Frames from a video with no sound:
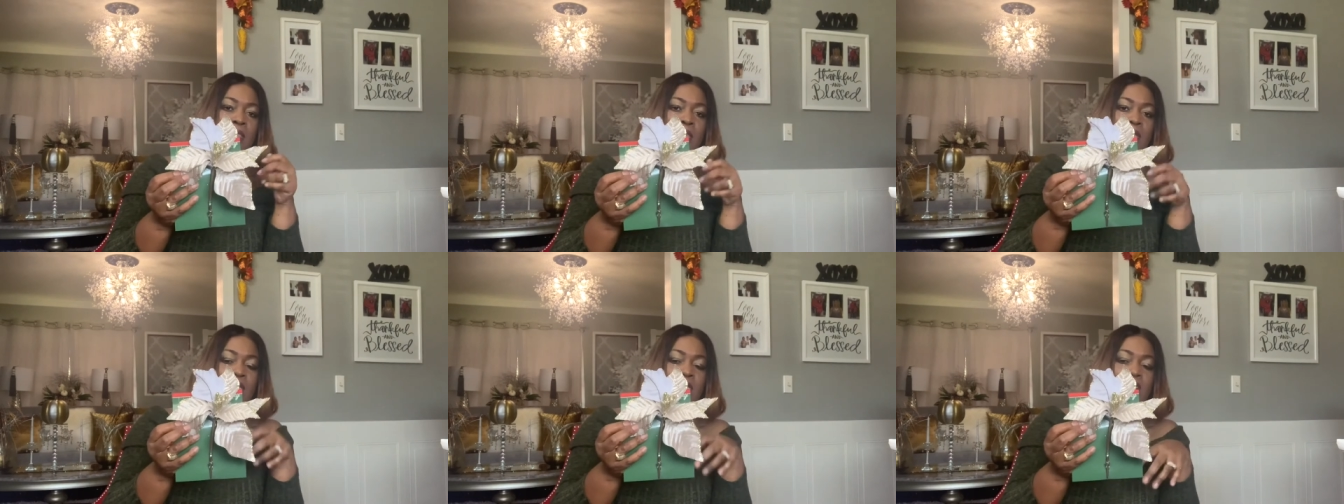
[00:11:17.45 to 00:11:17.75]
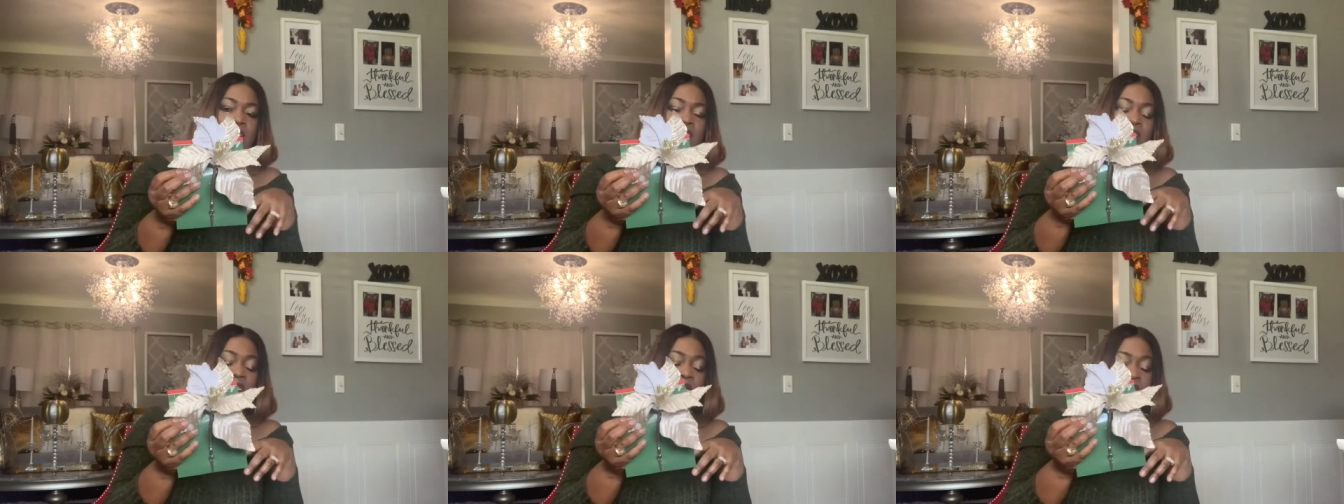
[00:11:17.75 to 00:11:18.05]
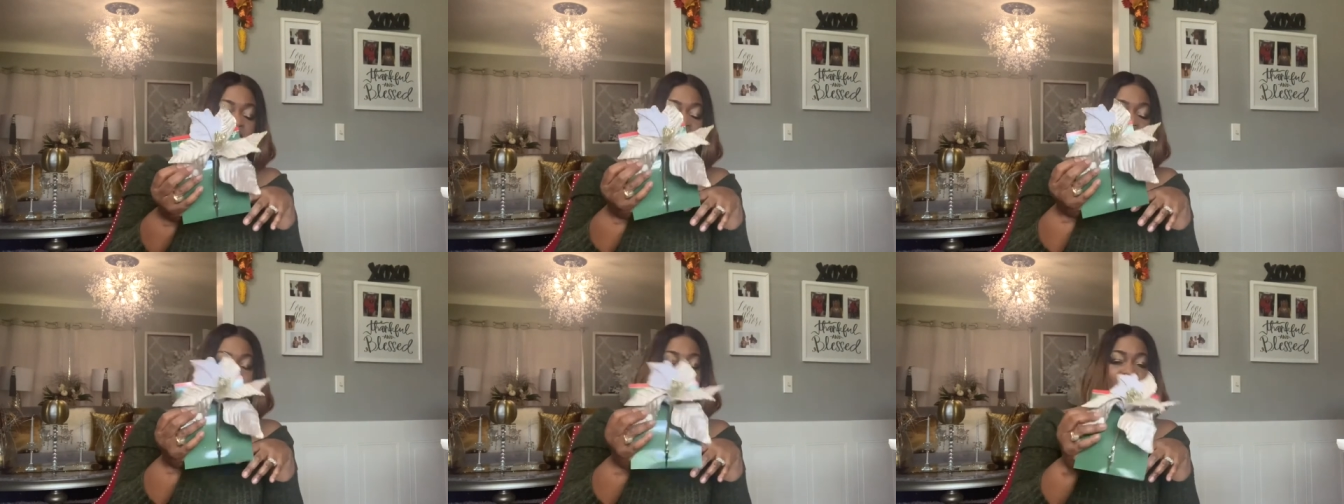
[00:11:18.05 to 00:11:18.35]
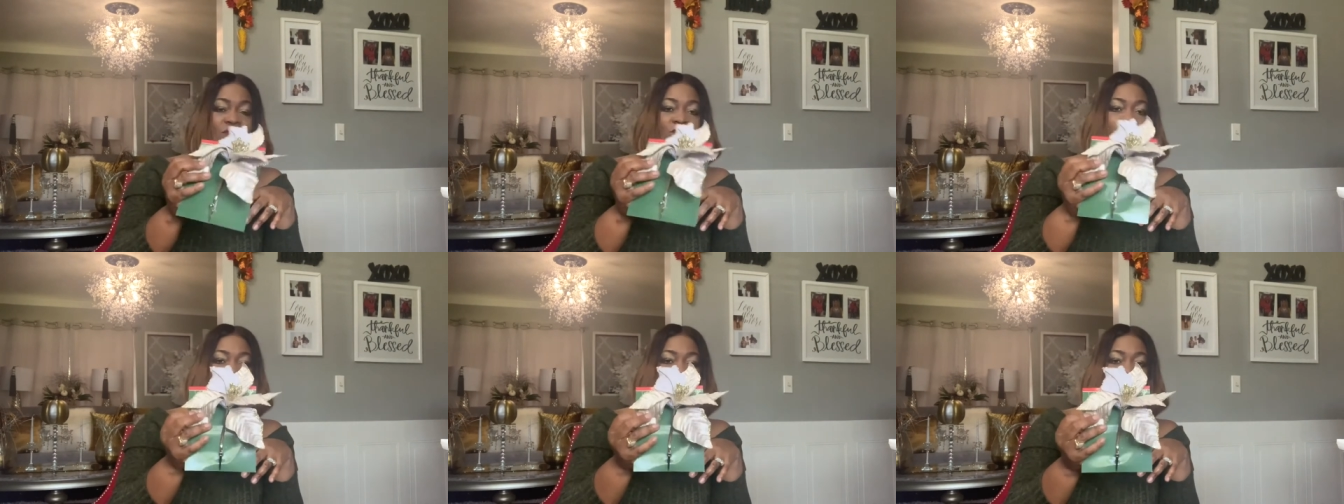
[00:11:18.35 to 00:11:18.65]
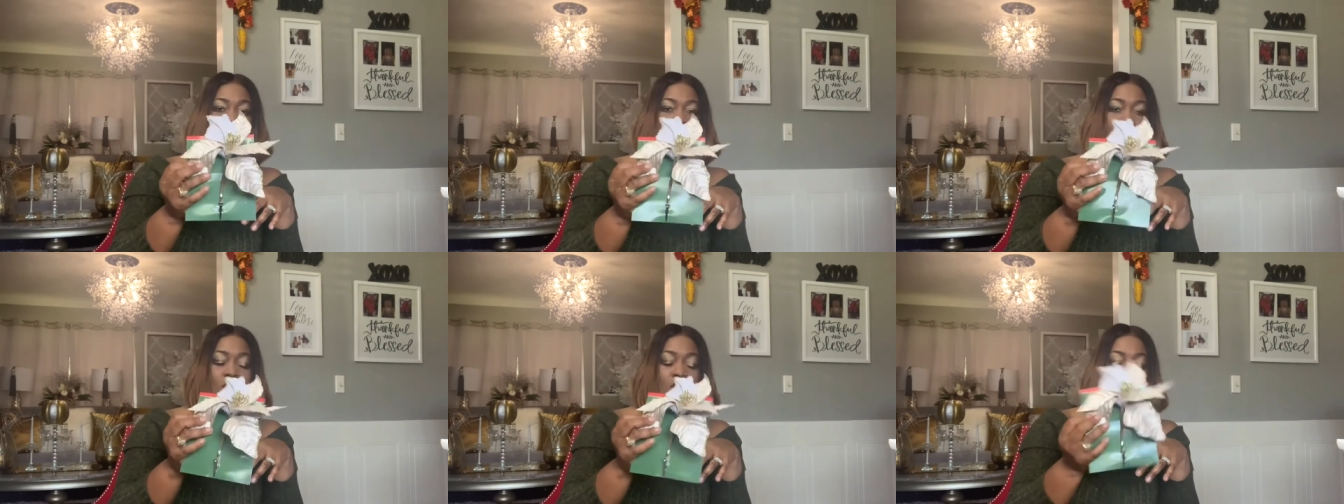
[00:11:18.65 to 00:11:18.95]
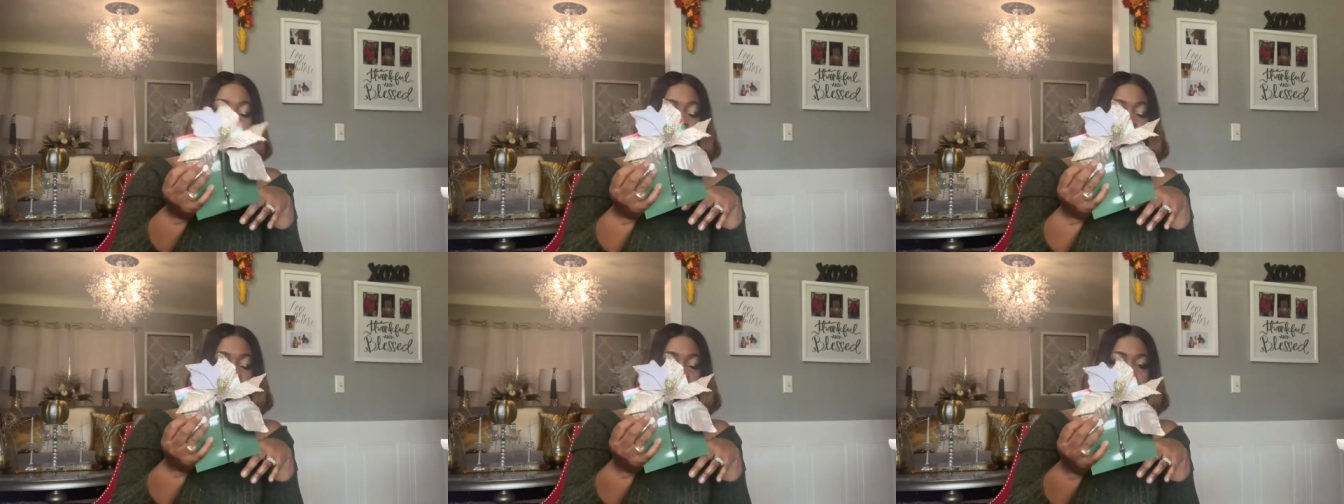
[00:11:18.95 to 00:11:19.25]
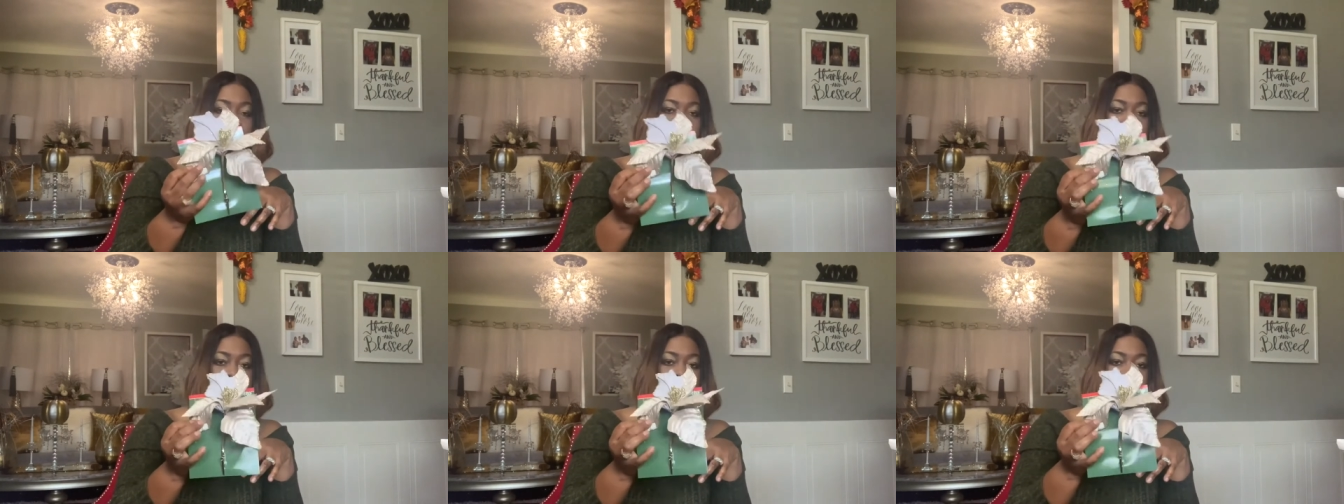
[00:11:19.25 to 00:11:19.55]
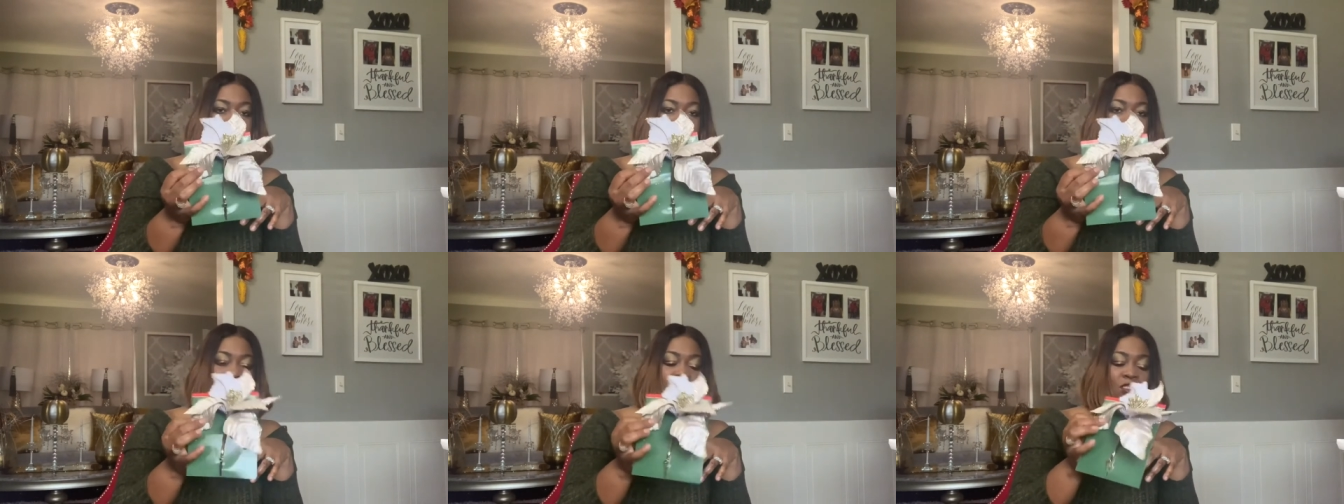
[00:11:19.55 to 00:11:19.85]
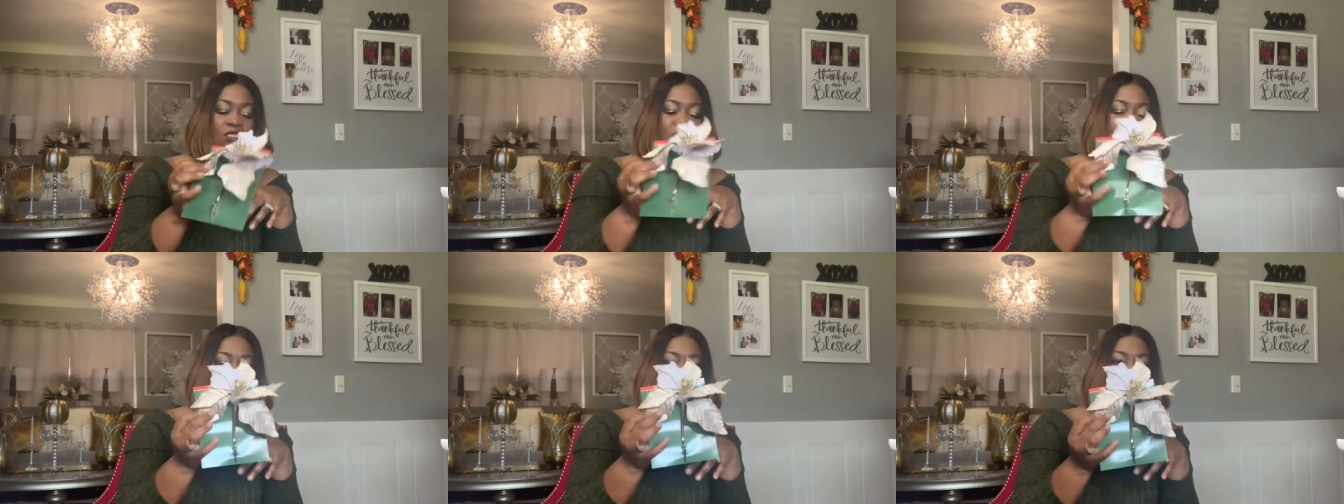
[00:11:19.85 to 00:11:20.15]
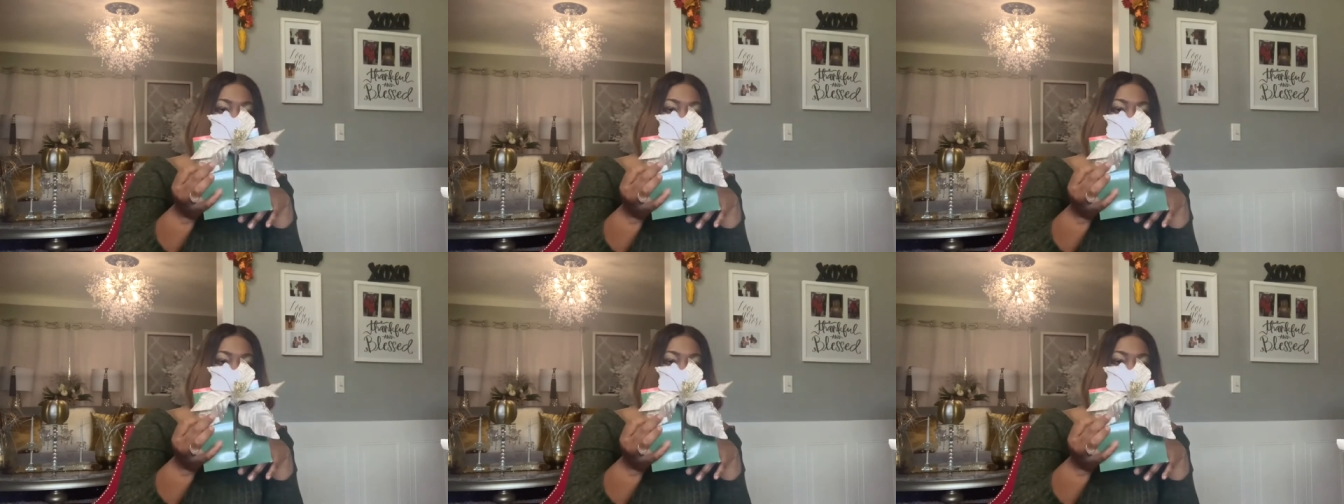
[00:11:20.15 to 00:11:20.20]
and it's not silver so it's it's just kind